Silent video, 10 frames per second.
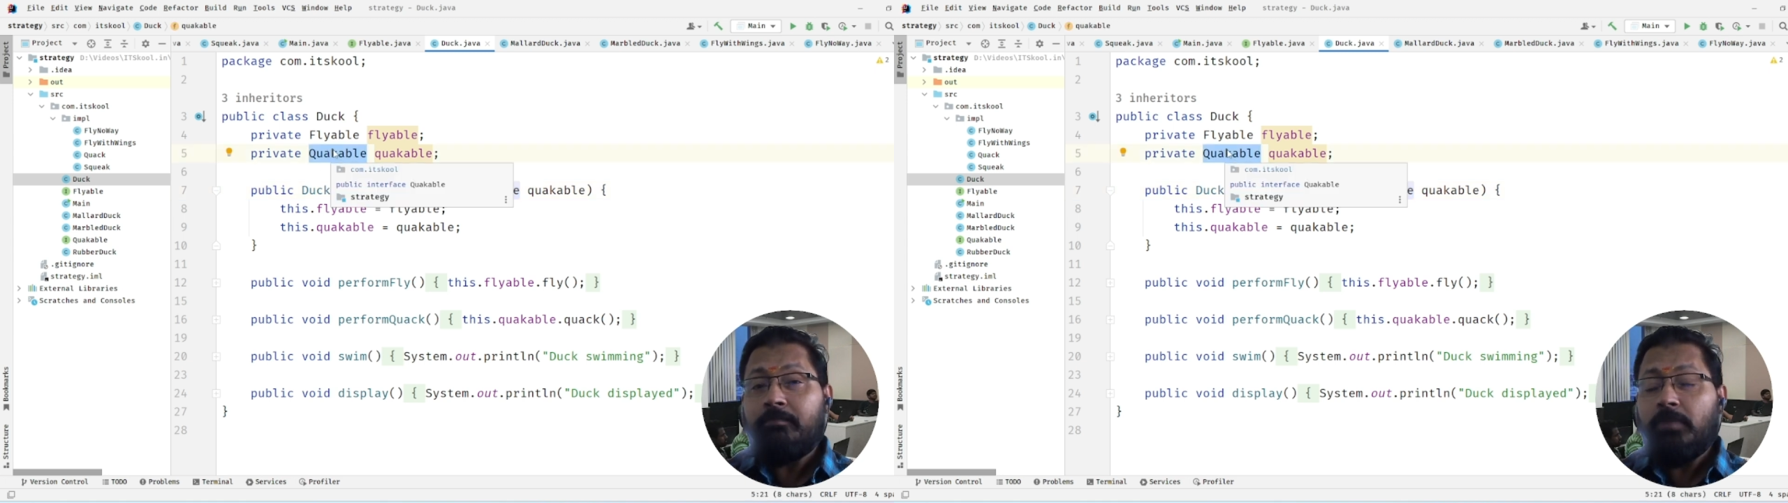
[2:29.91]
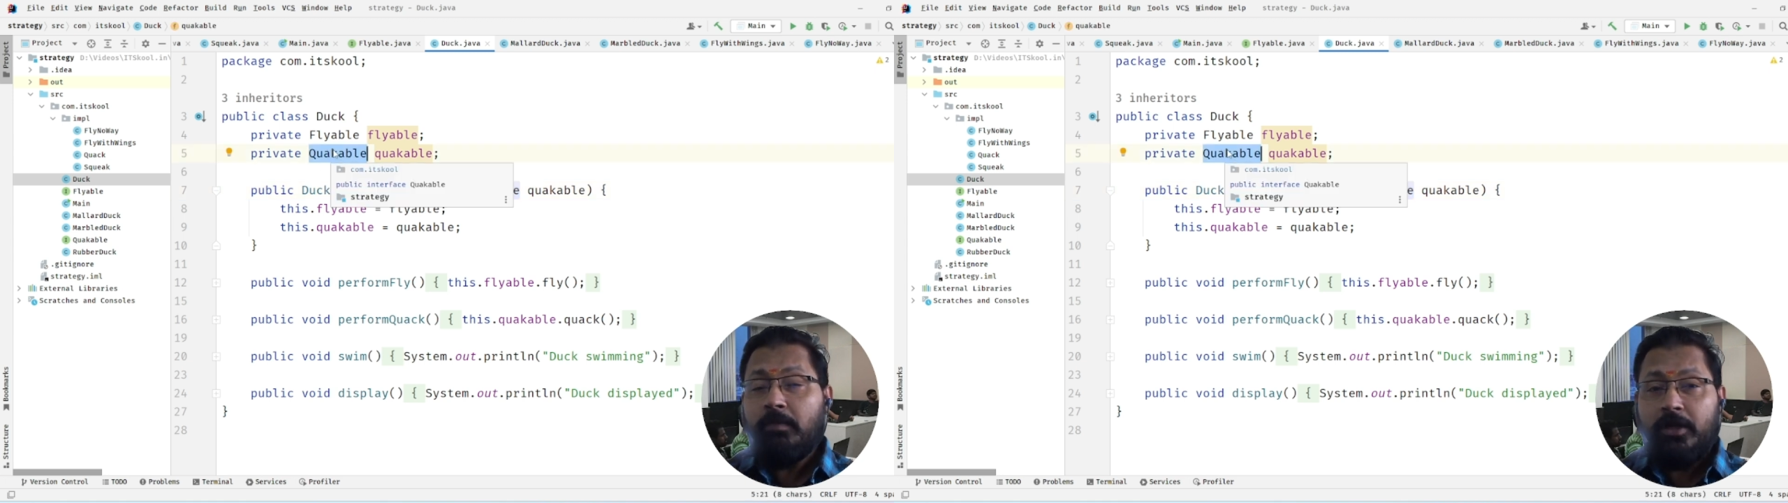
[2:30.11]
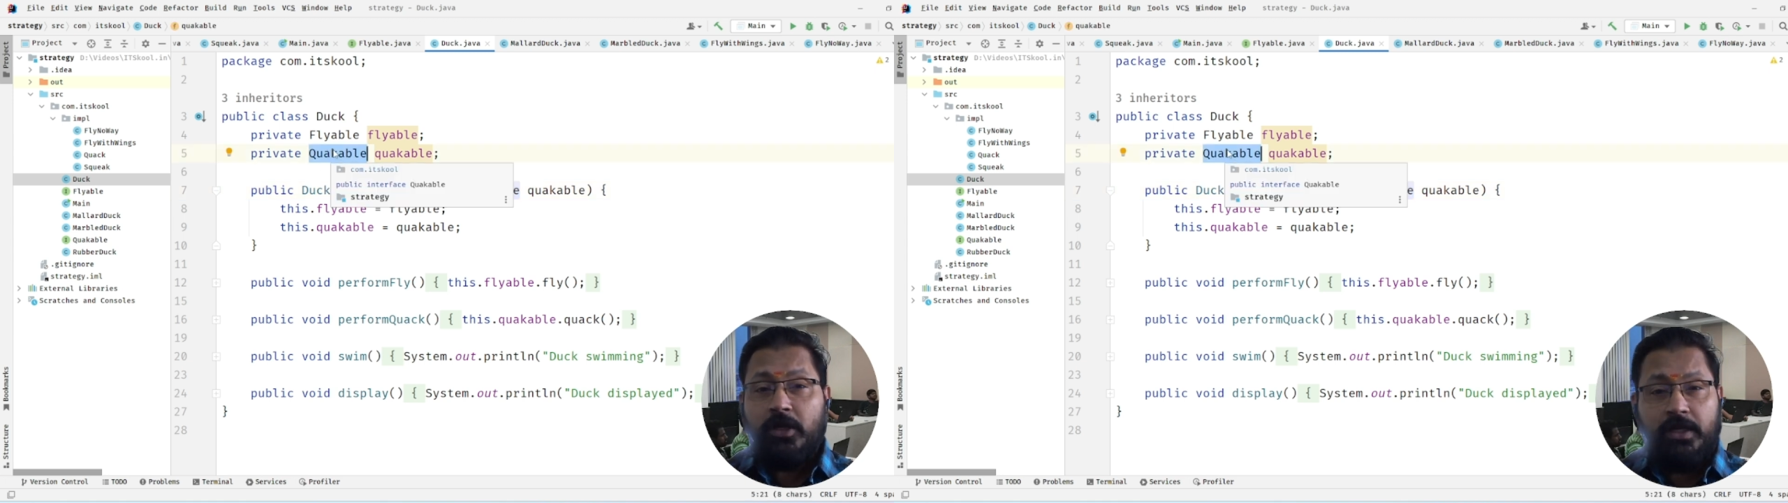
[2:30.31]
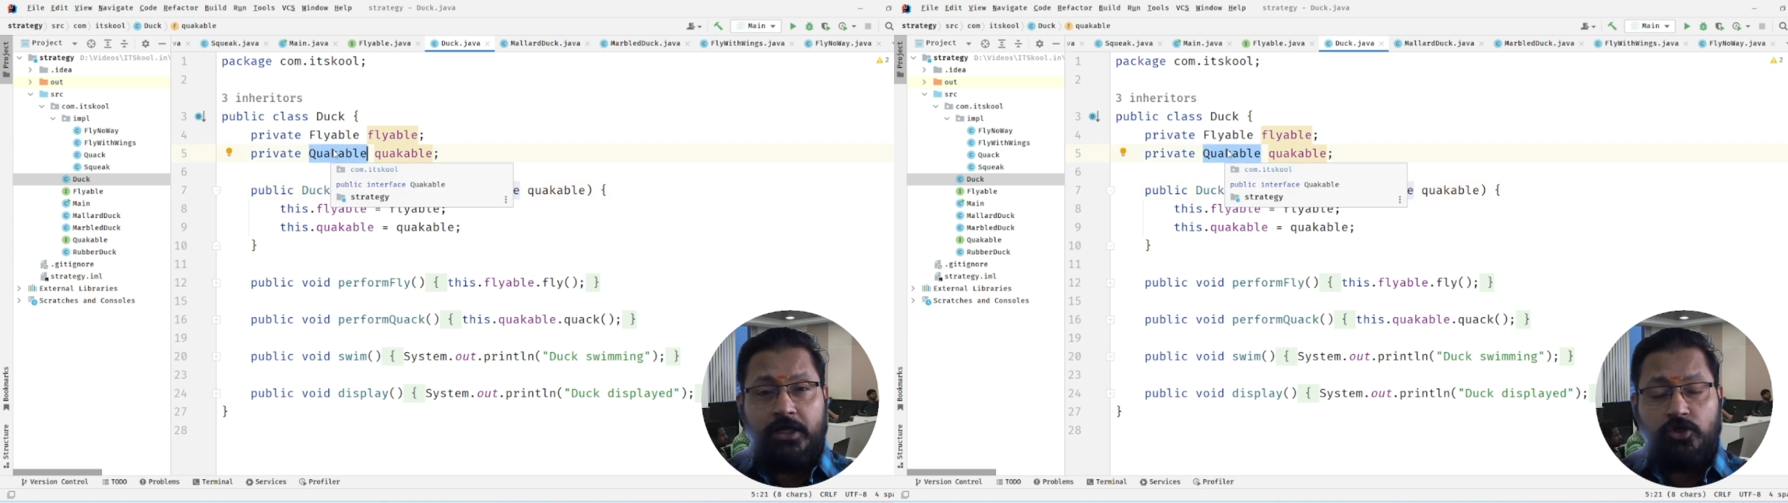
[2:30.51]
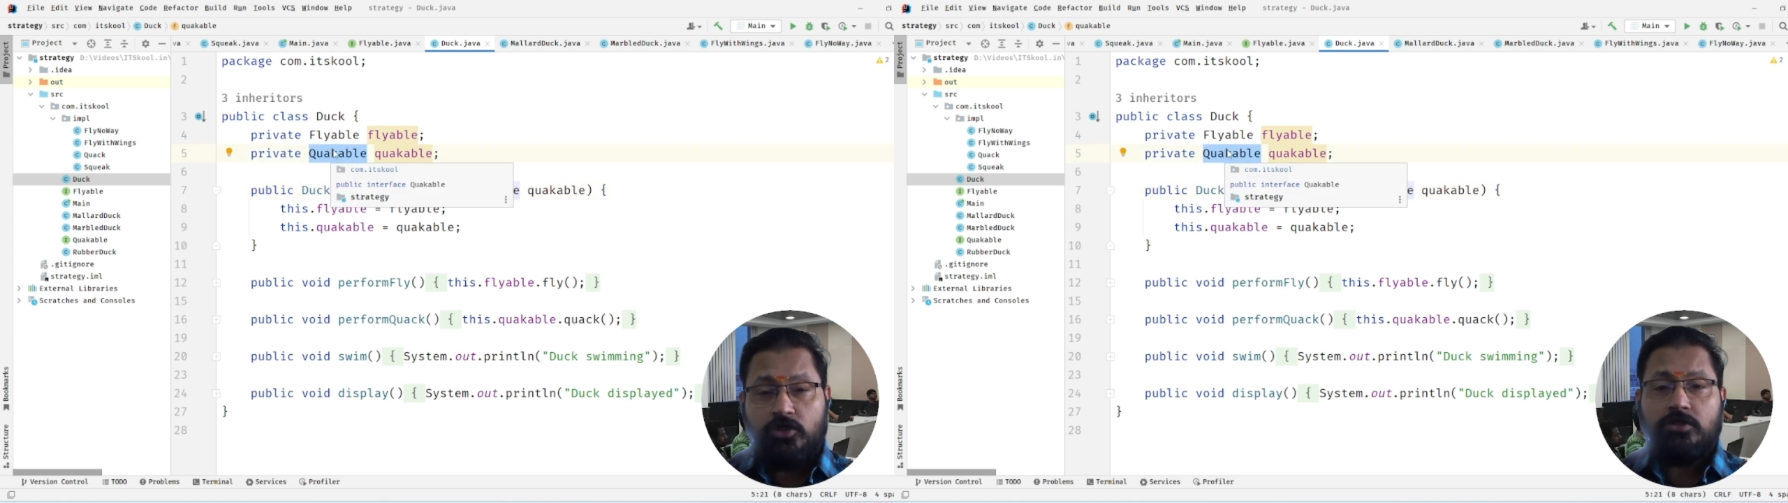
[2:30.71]

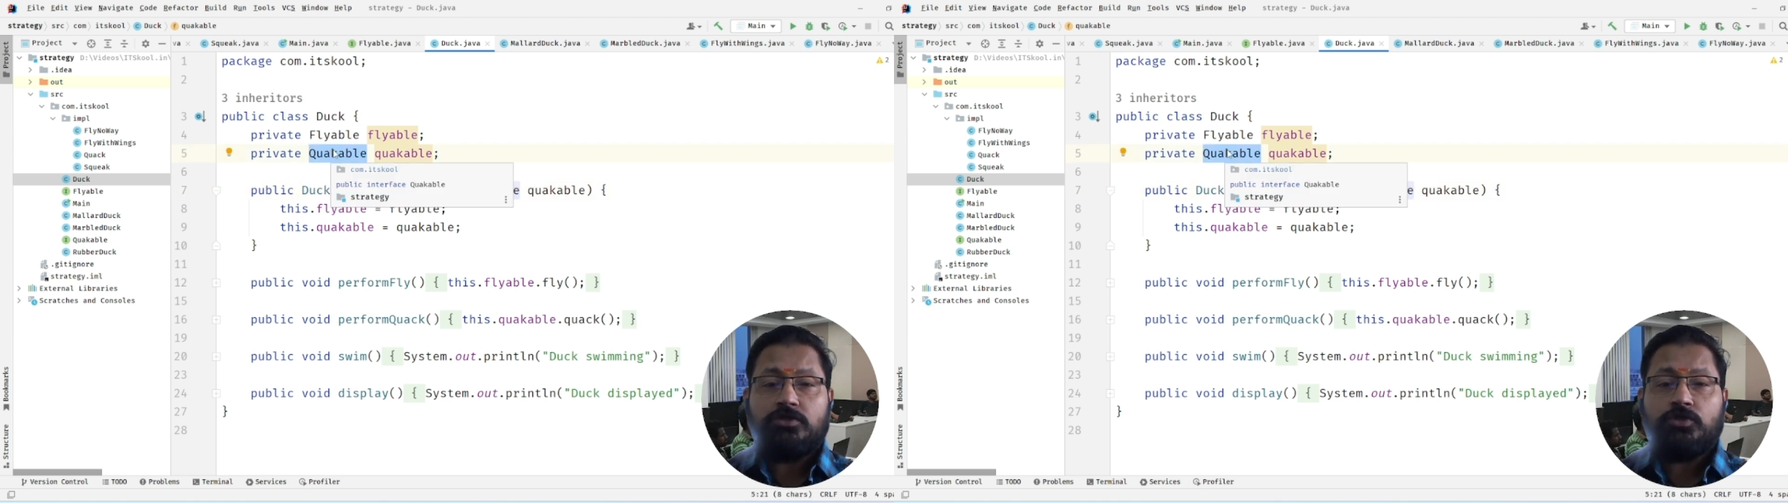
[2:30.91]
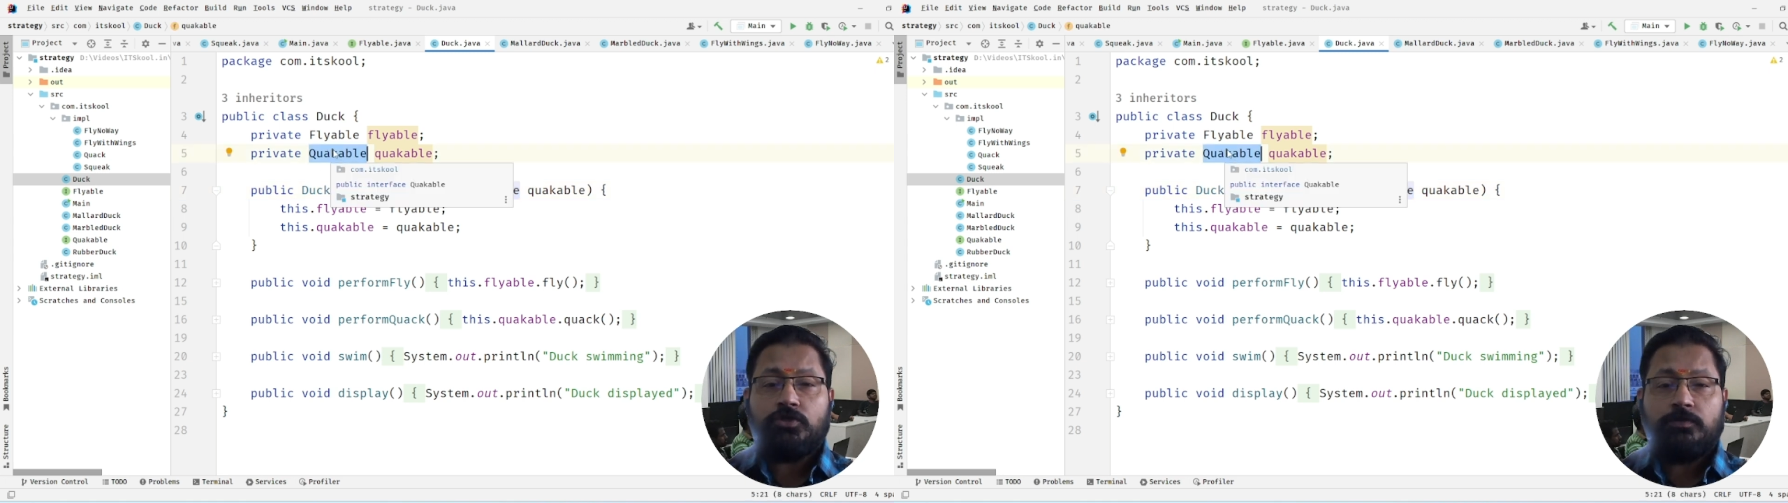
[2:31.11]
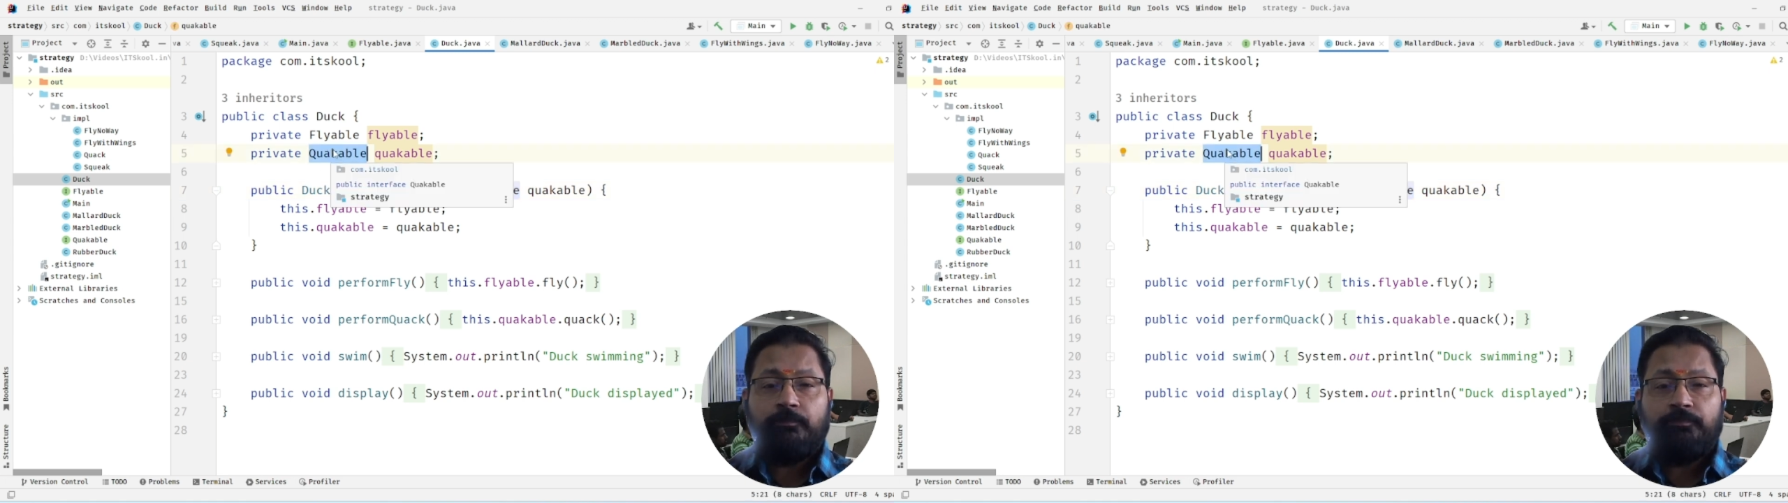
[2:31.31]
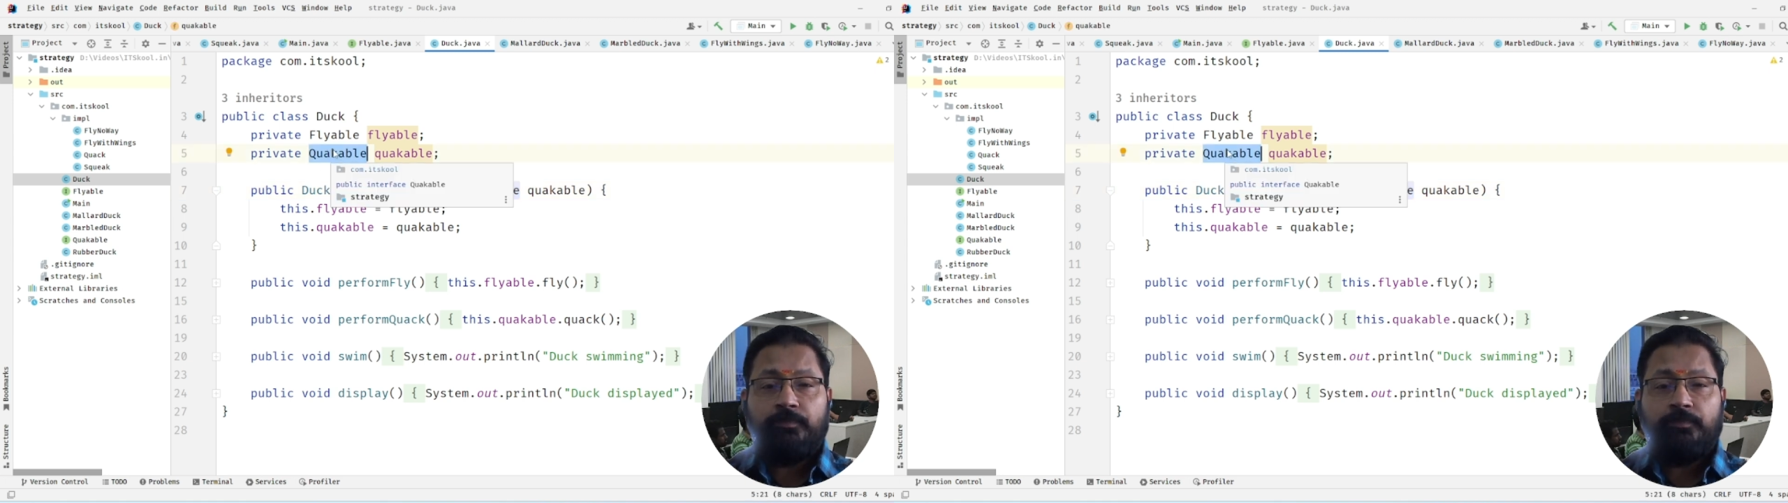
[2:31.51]
implementations.